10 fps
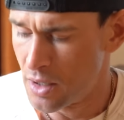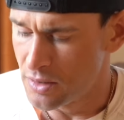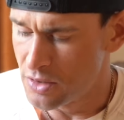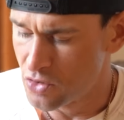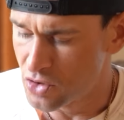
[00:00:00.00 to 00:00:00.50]

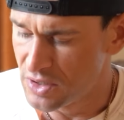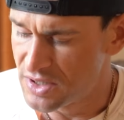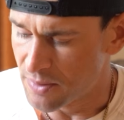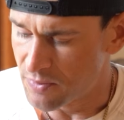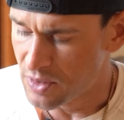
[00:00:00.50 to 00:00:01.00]
usually
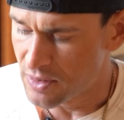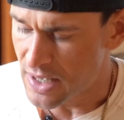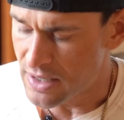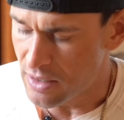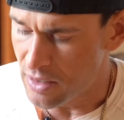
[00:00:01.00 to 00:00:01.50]
something
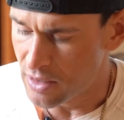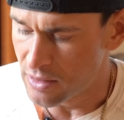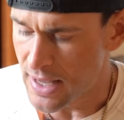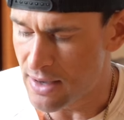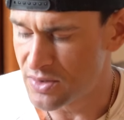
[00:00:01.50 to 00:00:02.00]
that
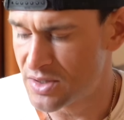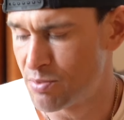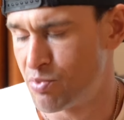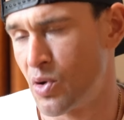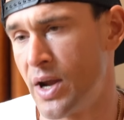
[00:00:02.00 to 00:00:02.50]
allows the
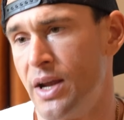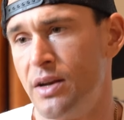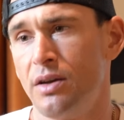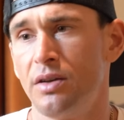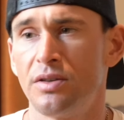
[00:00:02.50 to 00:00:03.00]
brain
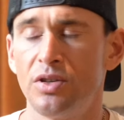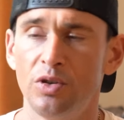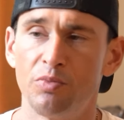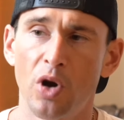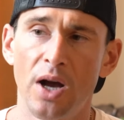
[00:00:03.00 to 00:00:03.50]
to
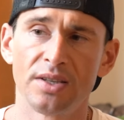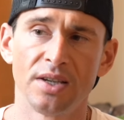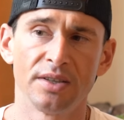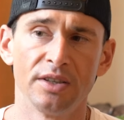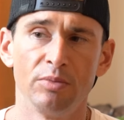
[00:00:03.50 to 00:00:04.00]
process
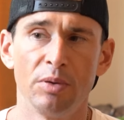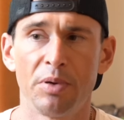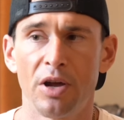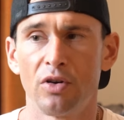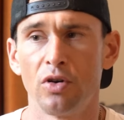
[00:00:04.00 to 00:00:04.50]
a little bit
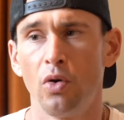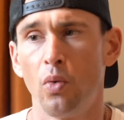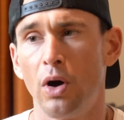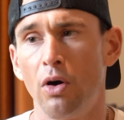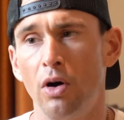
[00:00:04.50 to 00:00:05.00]
better
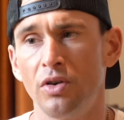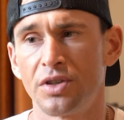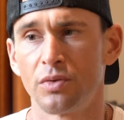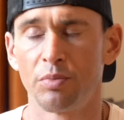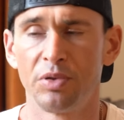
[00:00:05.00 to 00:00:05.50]
while also
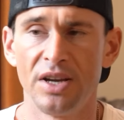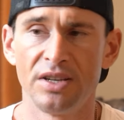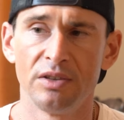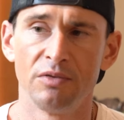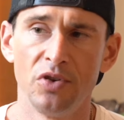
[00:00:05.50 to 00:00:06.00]

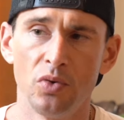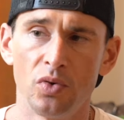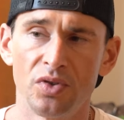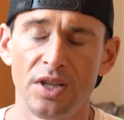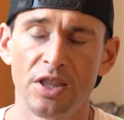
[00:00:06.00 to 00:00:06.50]
replacing the
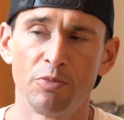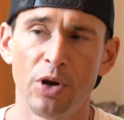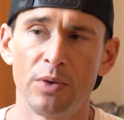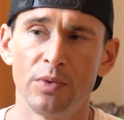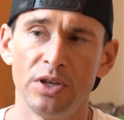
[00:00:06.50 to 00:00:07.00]
fuels that the
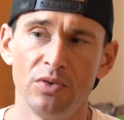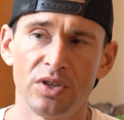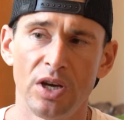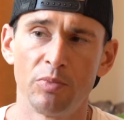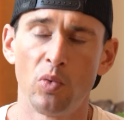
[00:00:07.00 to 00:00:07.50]
brain would use
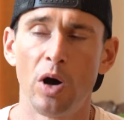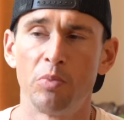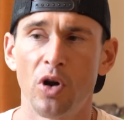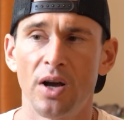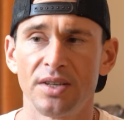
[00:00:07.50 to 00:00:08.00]
up while
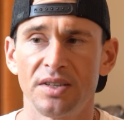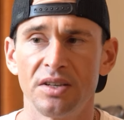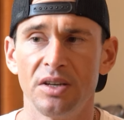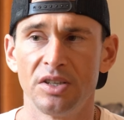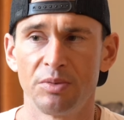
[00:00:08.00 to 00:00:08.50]

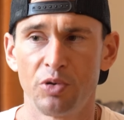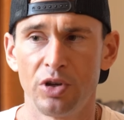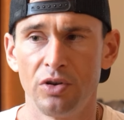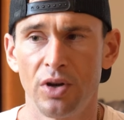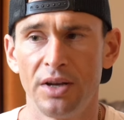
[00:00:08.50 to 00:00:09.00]
processing is a pretty
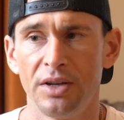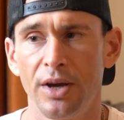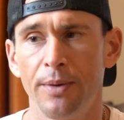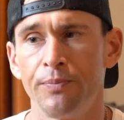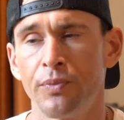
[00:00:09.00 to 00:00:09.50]
good
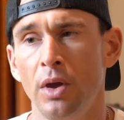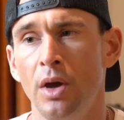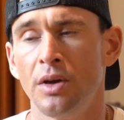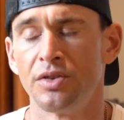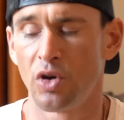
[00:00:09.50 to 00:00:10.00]
idea.
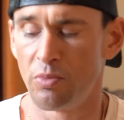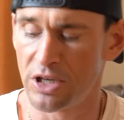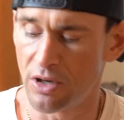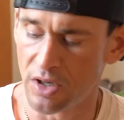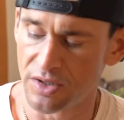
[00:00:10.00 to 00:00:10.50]
So
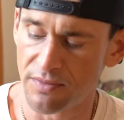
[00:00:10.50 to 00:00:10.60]
because of